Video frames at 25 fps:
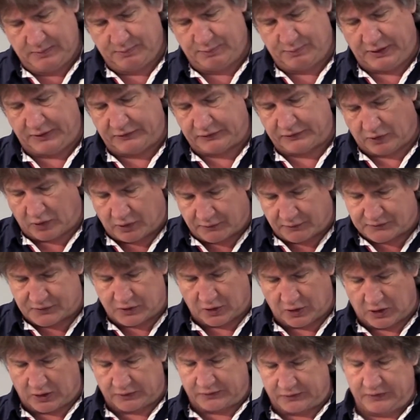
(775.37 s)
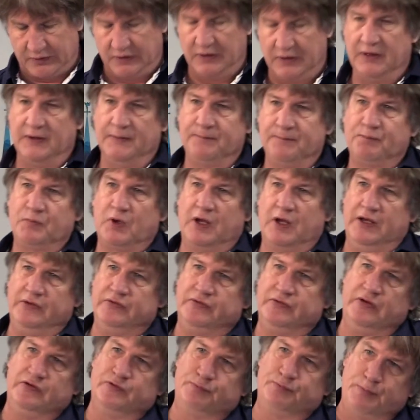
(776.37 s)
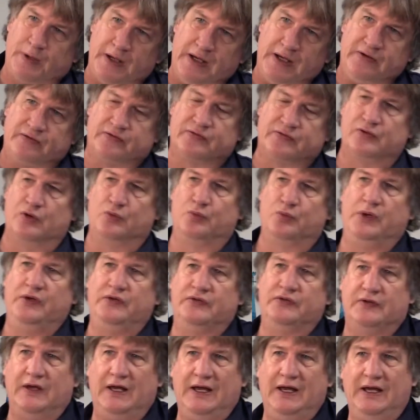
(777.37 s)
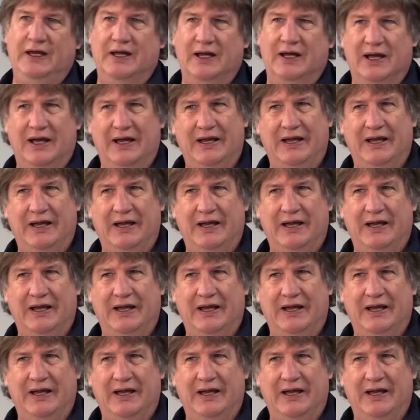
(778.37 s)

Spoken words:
Peace of God is this peace that we see